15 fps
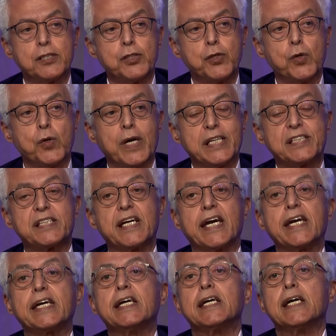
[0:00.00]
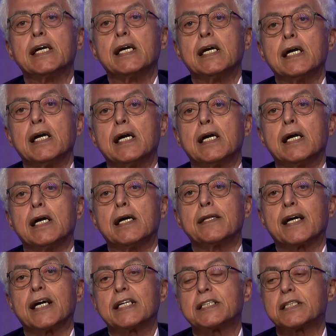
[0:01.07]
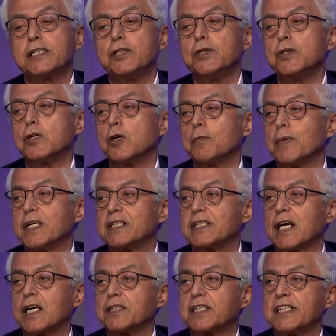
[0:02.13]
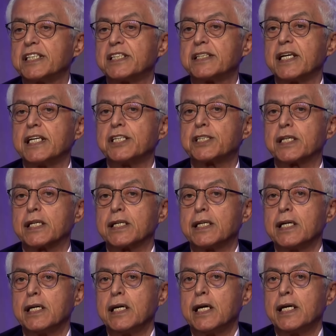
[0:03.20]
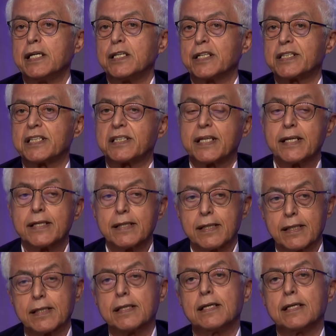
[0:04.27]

the USA, the rest in Europe and Southeast Asia. Not a single